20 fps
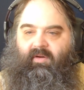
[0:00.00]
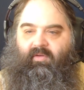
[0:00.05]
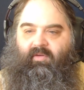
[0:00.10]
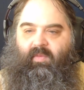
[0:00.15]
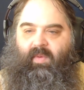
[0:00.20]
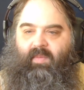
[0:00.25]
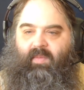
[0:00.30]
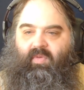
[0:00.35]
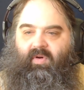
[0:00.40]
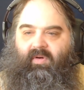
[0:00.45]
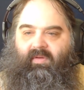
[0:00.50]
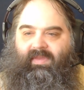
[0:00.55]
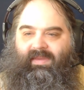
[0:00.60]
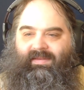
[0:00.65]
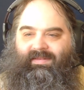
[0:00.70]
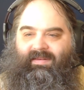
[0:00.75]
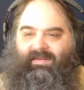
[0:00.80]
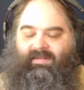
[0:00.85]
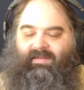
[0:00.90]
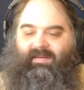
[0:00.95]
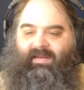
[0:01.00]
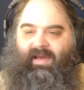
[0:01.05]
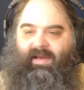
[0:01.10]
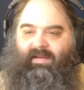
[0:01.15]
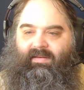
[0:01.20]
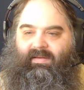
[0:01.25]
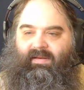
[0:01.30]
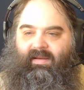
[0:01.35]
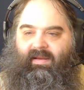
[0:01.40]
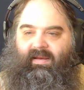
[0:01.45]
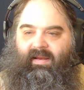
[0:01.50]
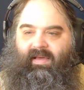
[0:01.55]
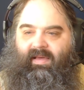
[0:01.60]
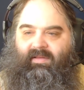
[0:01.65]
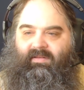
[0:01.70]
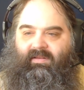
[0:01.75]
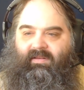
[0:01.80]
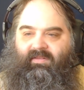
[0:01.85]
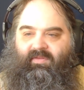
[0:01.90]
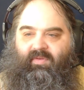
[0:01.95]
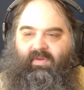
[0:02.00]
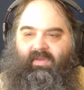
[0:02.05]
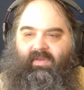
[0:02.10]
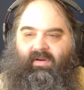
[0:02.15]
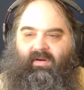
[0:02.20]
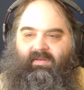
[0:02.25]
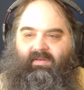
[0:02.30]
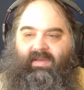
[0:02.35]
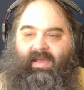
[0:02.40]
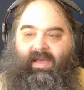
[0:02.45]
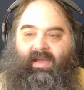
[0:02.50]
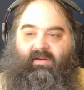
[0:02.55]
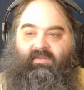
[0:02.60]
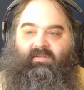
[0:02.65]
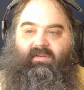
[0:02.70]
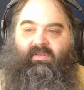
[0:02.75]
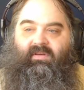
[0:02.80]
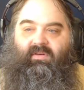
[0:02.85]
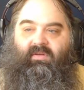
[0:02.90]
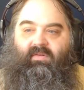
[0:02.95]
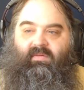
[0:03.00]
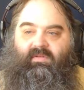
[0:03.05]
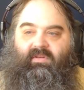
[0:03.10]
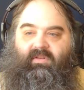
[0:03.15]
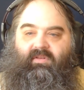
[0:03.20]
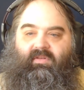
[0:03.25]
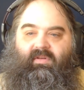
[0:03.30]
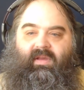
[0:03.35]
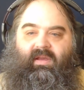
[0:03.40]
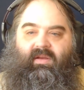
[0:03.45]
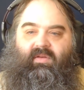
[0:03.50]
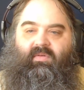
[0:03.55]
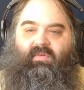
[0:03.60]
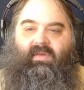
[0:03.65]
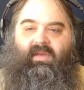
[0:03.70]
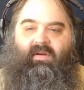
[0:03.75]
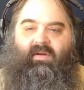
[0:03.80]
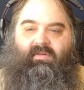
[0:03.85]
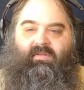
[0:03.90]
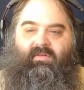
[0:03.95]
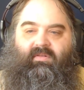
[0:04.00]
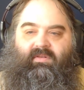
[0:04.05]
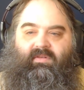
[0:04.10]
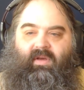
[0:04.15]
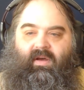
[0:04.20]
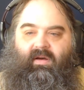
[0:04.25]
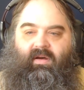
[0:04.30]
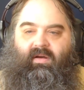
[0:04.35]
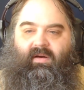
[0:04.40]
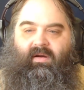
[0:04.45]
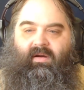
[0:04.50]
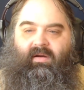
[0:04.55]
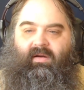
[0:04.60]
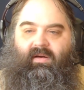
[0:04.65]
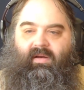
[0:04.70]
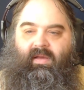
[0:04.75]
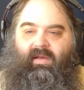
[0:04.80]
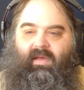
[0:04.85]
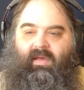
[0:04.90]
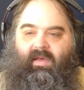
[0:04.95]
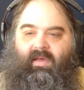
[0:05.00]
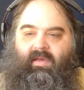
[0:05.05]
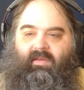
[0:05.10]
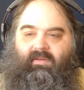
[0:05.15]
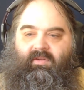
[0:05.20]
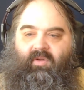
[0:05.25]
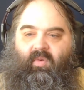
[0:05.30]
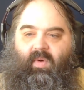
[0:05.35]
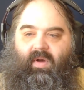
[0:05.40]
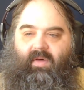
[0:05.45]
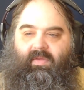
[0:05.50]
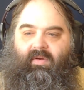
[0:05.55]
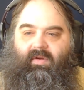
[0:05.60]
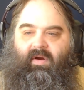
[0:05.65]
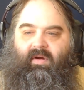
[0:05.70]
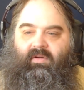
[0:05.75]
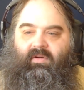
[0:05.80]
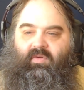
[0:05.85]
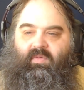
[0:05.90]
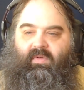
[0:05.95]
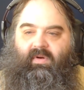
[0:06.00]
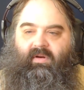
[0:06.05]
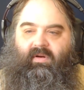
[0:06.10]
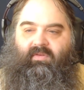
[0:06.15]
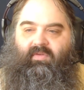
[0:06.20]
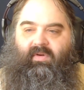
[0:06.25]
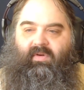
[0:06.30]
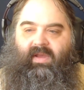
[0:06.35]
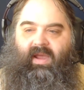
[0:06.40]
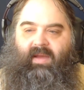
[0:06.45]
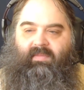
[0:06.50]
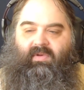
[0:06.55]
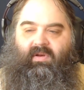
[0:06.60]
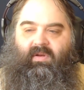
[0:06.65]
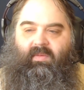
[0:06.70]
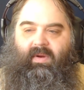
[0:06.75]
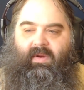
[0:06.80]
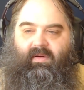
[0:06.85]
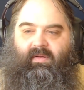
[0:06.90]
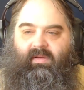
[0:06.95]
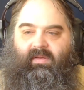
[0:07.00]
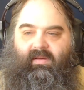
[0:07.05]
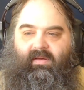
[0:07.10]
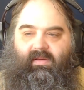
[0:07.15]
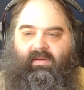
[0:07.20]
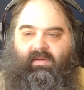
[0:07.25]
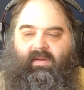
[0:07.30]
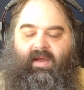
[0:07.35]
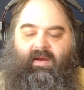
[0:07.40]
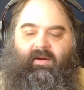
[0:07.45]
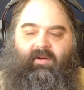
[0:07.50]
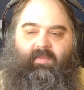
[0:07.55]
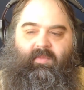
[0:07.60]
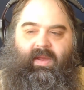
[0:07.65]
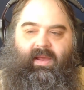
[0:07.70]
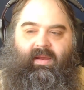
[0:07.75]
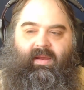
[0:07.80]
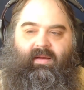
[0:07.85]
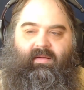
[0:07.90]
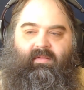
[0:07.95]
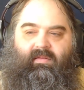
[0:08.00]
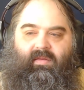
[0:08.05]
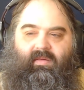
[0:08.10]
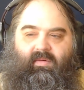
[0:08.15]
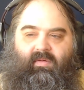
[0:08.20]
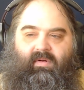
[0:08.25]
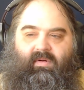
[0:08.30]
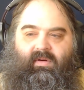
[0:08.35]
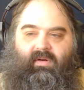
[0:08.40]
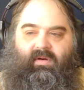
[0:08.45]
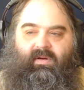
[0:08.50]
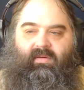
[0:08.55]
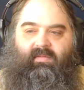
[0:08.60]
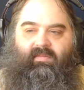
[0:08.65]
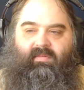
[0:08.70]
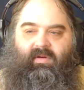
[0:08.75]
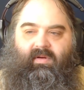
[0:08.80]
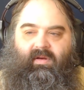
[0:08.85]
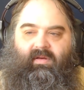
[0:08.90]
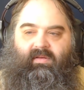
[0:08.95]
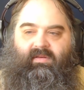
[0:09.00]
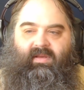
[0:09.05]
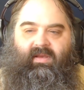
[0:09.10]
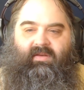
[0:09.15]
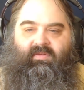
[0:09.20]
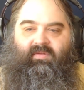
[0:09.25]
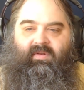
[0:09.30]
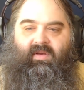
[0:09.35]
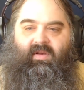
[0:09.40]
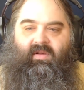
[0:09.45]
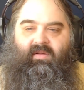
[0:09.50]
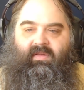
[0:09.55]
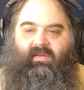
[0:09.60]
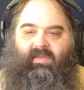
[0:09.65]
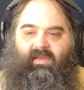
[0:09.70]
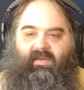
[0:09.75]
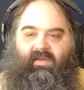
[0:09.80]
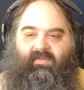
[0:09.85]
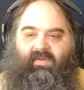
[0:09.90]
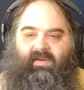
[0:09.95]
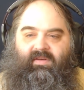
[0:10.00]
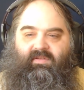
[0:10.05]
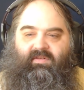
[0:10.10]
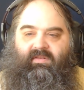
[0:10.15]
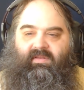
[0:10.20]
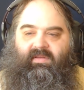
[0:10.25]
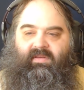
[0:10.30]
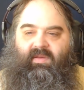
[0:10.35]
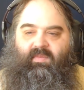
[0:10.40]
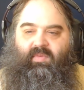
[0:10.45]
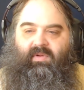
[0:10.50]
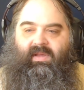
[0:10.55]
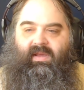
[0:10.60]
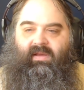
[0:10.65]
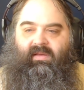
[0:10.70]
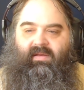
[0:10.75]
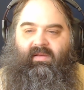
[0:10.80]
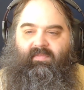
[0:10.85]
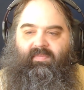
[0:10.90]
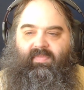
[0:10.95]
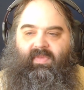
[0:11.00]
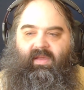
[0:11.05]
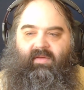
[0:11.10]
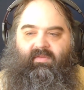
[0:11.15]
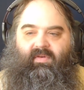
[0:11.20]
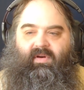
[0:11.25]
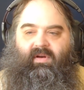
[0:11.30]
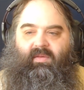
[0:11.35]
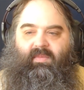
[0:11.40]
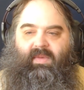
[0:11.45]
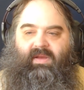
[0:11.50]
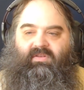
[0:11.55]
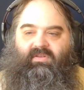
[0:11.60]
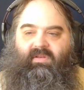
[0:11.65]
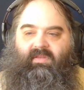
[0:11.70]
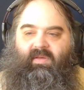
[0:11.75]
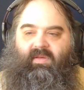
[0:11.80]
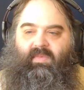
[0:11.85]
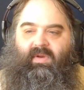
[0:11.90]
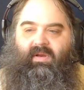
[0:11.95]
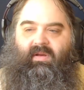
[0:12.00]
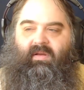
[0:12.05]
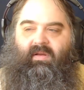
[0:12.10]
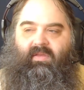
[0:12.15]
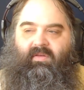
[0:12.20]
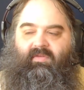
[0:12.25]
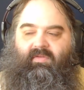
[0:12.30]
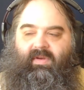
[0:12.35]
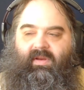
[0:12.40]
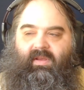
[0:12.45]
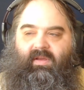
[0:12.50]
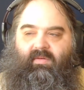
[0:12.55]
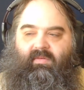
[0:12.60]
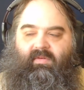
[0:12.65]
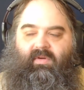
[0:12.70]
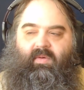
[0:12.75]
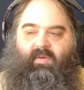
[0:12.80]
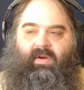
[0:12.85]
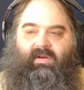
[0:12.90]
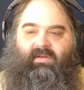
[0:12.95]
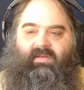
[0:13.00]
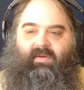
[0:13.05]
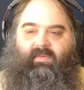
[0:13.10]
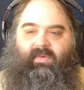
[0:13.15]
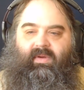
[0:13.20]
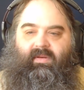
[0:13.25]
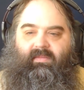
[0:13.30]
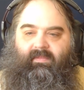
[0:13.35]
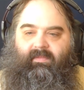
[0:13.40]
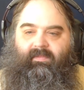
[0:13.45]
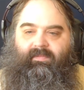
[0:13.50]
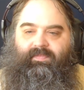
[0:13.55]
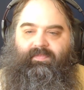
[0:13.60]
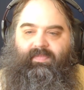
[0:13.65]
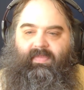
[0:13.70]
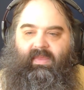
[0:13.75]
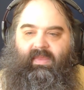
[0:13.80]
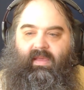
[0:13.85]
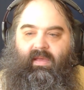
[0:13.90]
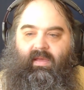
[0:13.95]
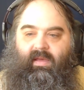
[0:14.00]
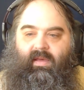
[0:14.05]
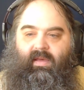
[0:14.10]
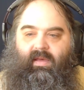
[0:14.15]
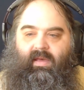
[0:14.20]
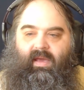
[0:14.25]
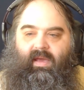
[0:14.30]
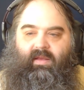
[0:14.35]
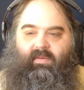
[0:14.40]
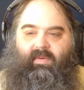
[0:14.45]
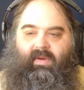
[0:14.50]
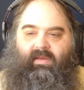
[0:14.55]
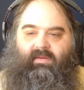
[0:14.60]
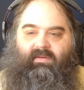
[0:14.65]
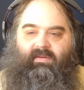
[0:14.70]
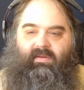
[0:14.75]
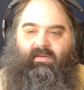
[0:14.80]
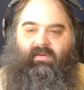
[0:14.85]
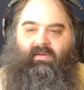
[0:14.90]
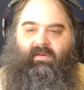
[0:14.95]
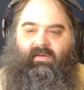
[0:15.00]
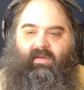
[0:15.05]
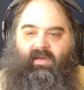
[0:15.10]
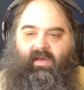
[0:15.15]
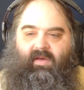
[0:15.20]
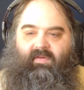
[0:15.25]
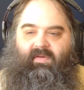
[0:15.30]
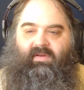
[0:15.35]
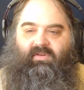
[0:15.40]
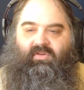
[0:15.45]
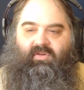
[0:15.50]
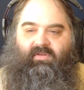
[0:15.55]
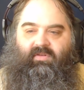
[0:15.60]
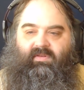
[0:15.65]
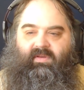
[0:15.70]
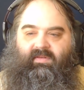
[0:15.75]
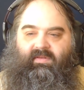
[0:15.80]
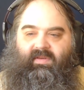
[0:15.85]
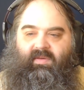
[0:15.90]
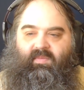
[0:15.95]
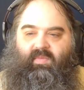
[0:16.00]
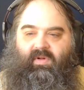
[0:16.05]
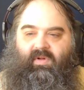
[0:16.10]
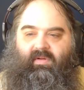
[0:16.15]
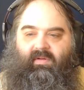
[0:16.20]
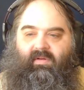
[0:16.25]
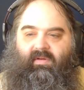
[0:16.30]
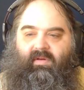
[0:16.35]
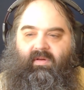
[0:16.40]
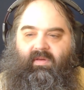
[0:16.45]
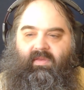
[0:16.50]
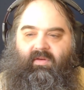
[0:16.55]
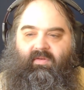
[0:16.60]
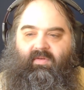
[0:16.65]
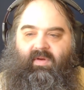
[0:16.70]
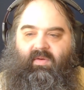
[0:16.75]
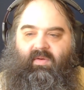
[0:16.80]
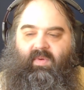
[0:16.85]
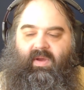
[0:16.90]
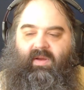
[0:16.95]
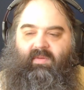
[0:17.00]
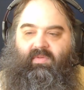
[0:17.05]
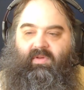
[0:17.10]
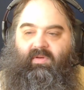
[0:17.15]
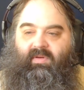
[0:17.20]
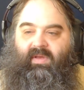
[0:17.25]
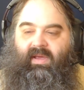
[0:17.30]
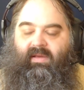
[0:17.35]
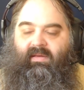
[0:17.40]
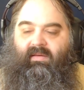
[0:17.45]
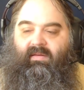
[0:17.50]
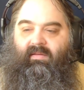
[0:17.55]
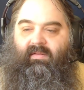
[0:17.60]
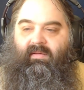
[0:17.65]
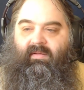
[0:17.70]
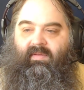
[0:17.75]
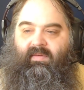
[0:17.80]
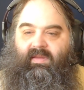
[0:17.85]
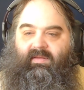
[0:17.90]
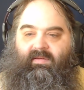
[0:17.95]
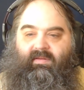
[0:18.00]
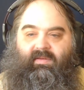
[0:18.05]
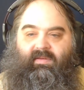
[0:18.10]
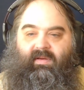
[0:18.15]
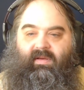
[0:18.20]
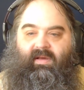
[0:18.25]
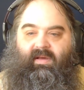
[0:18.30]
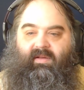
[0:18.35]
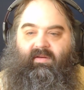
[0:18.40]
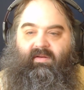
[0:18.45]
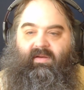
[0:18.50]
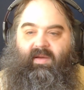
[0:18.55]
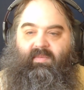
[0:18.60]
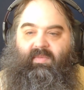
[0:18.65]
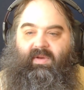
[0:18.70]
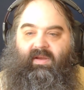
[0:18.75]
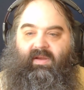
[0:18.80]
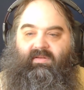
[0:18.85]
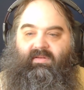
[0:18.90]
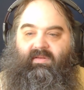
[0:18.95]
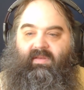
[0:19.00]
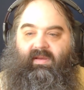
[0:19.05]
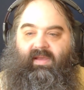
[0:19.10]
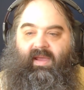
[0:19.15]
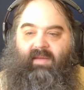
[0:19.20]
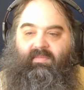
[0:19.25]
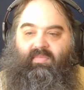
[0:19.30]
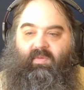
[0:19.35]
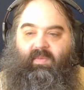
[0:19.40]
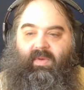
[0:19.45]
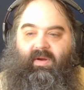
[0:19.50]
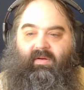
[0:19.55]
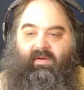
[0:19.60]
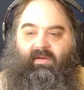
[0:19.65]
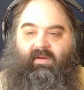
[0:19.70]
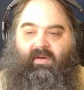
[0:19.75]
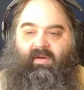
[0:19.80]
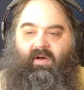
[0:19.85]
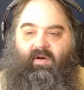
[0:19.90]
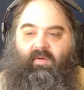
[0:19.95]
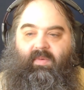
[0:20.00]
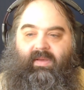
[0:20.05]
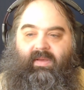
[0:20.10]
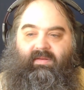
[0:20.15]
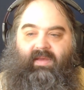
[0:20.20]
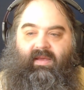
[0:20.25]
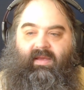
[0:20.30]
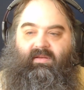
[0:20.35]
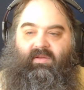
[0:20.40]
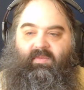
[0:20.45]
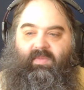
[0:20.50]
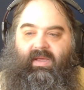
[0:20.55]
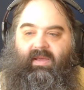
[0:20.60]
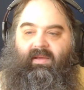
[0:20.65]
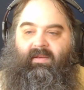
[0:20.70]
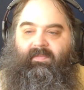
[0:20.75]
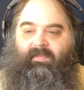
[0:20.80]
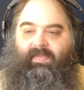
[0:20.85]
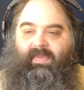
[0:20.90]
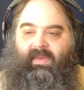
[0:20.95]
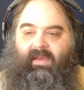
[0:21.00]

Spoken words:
Remember, this is not an analysis of what the cards actually do, just looking at who the characters are. So while there are new cards for Captain America, Iron Man, Thor, etc., all in the Avengers Assemble deck, I've already mentioned them in another video. Go watch that one. Anyways, Avengers Assemble, the red, white, and blue deck. This is the color combination that Captain America always had to be.